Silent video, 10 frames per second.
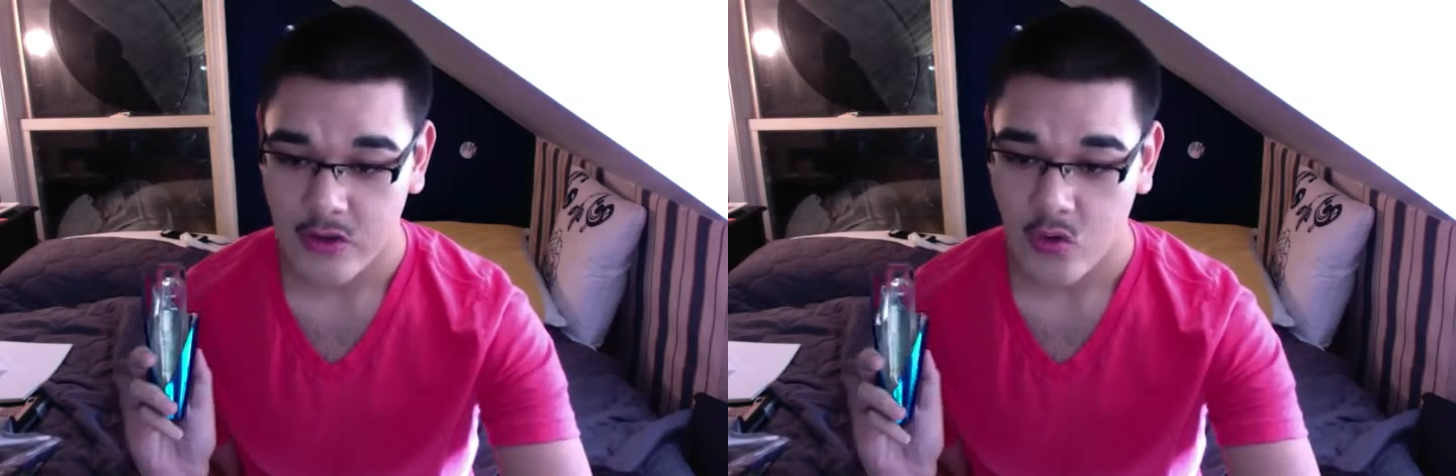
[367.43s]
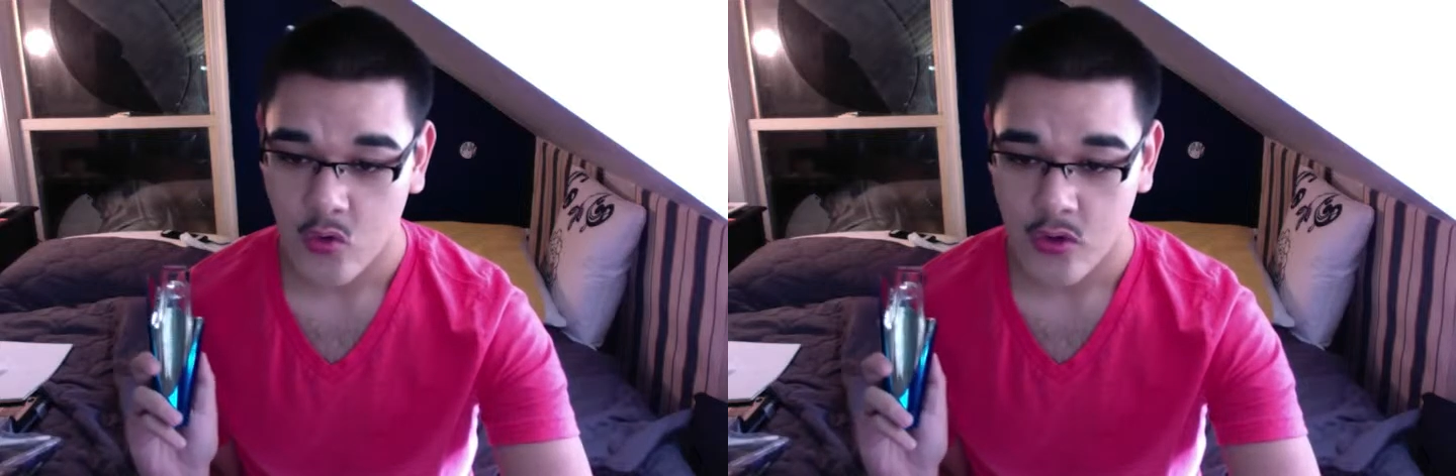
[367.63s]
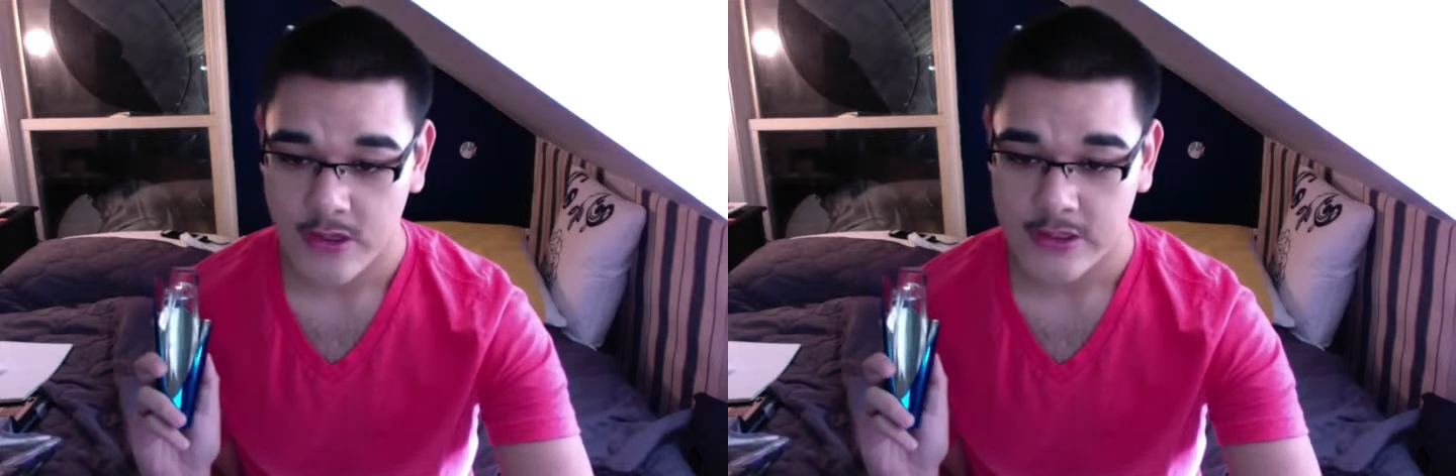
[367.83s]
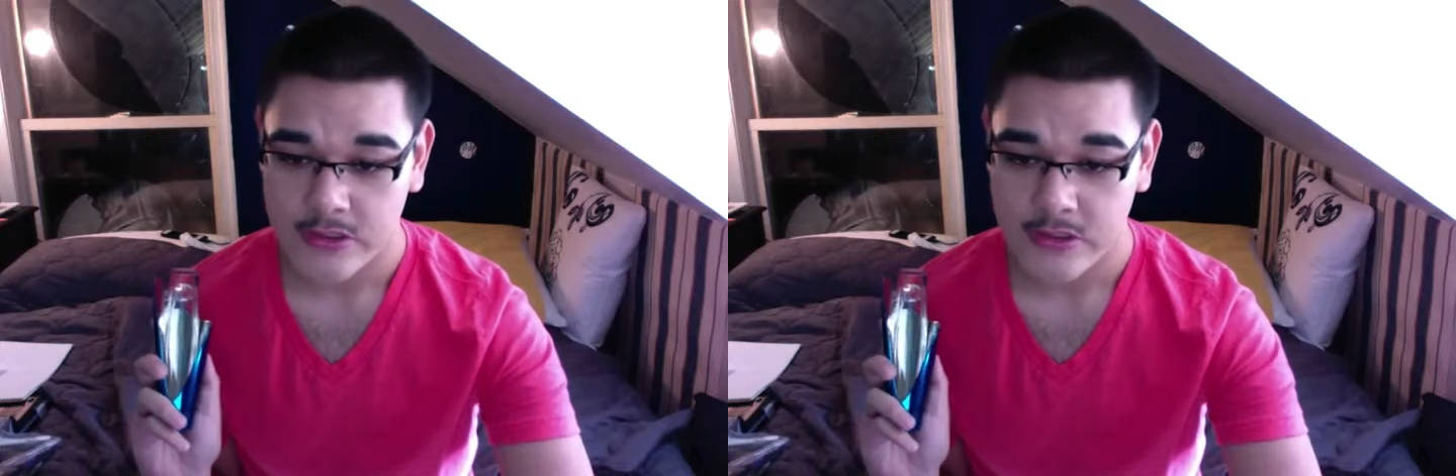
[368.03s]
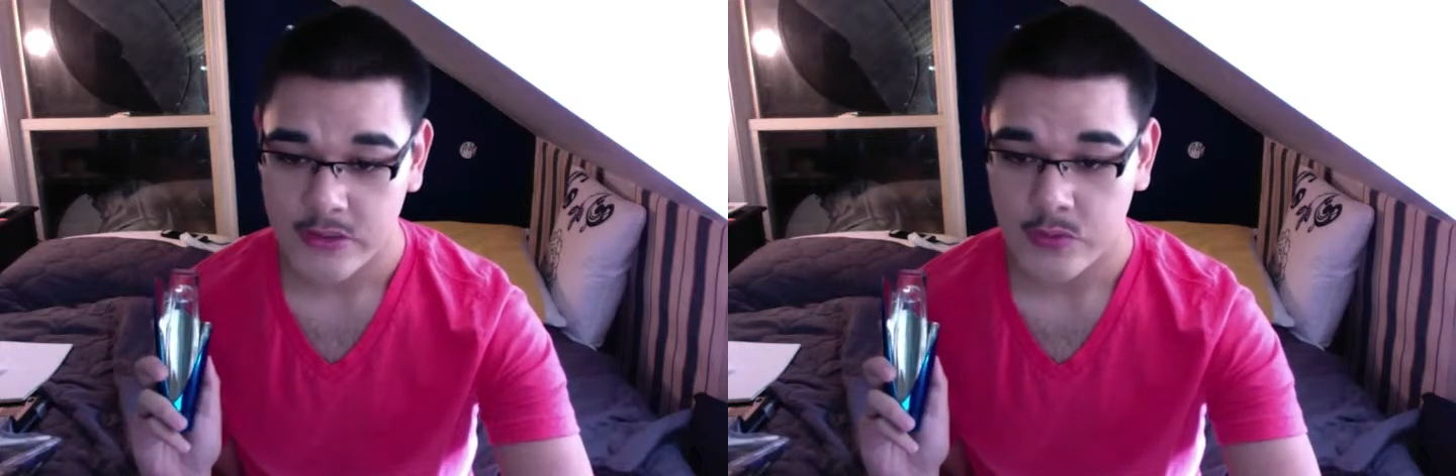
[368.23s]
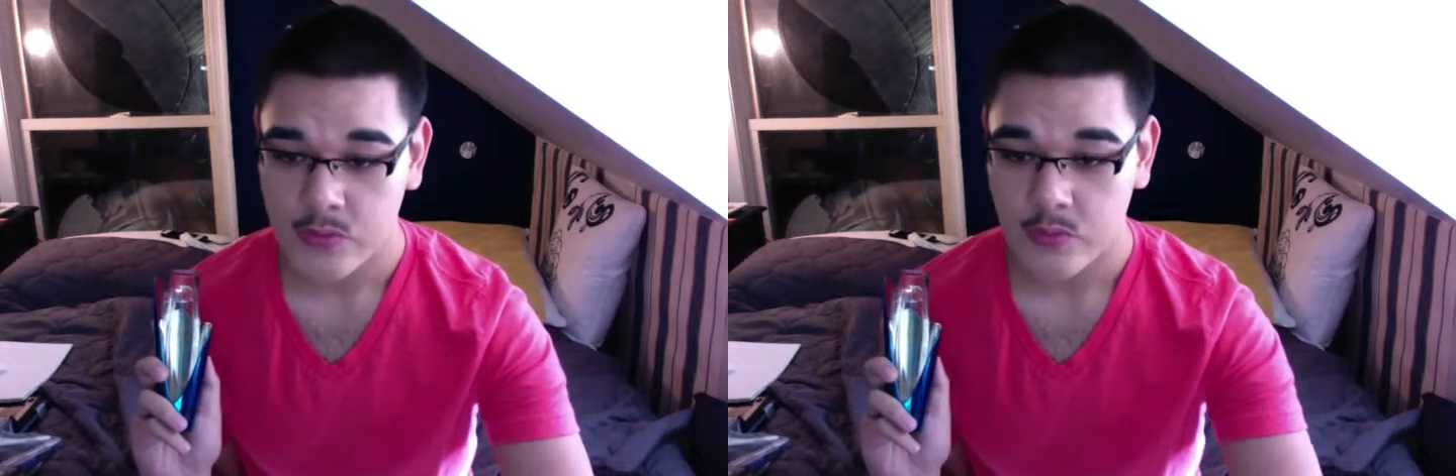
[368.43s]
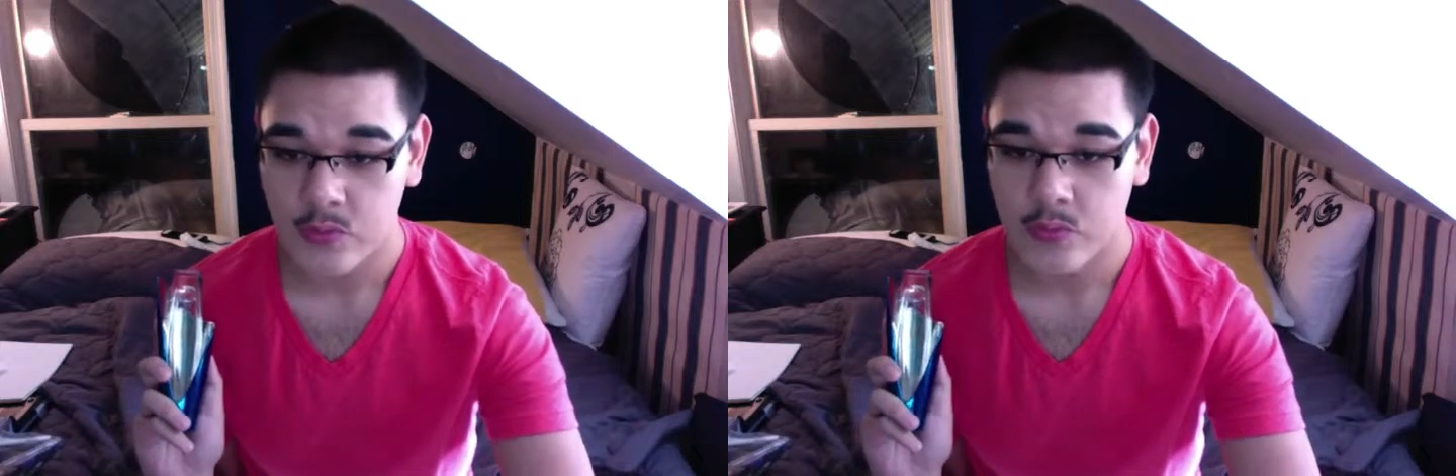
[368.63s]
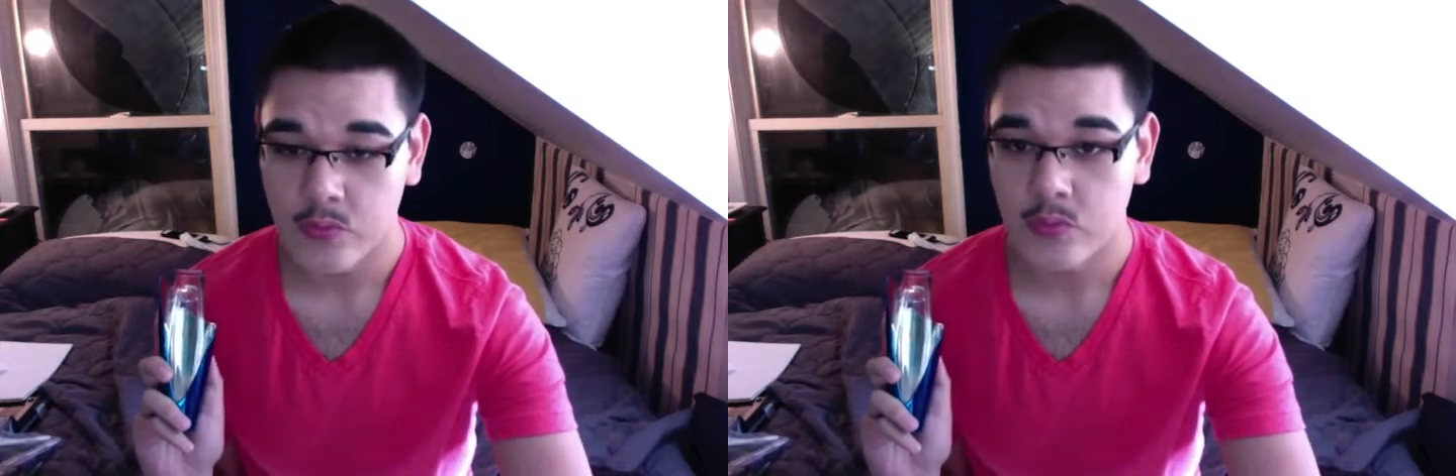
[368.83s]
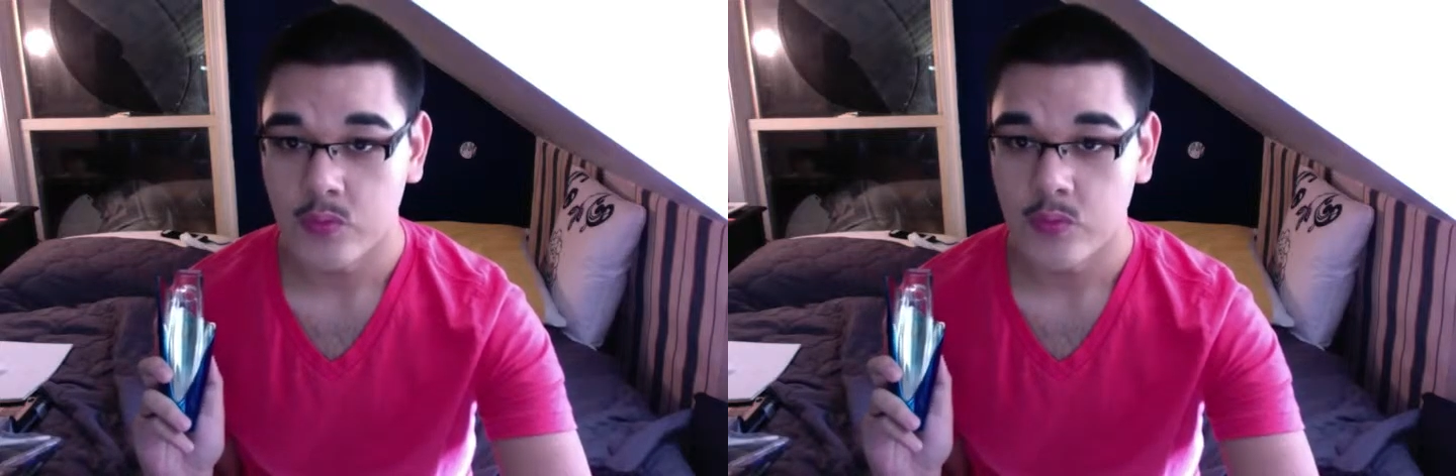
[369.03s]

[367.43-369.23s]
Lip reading: according to